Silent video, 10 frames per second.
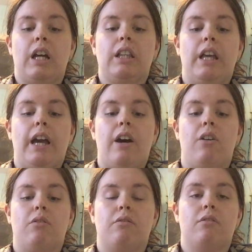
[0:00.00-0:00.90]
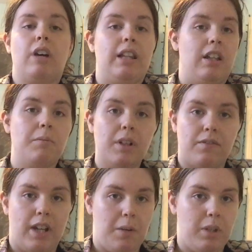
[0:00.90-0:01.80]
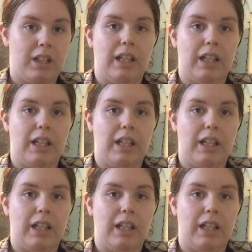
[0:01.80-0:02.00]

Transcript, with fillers: Now, I love my family and